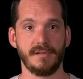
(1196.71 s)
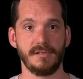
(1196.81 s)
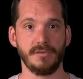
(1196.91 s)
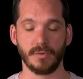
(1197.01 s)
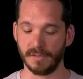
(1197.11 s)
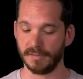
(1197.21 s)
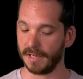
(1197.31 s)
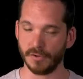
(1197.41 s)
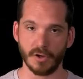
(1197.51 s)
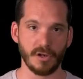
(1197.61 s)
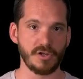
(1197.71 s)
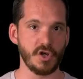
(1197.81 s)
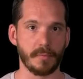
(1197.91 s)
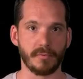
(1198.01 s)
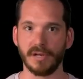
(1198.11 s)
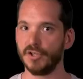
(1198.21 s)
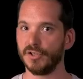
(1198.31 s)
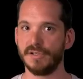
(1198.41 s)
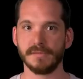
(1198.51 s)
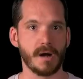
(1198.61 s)
You're talking technology,
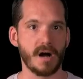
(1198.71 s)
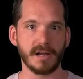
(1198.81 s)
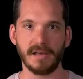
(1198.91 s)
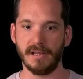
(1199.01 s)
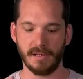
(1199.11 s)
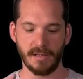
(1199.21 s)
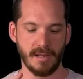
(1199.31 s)
operations, marketing,